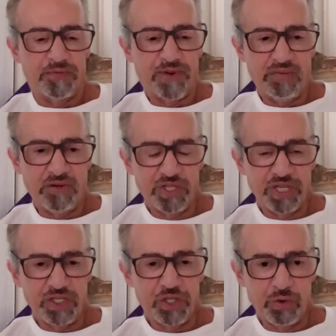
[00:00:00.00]
5 or
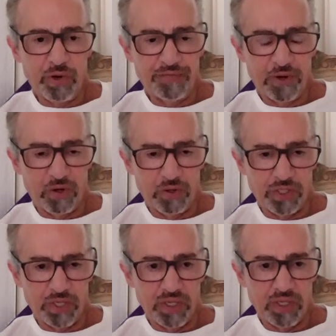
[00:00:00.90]
6
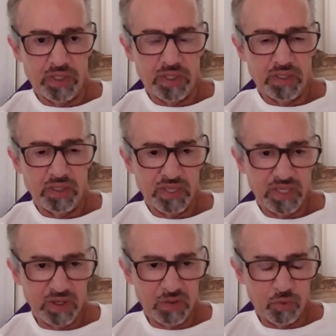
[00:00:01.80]
UFOs
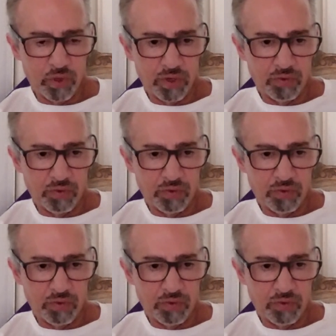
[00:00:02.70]
were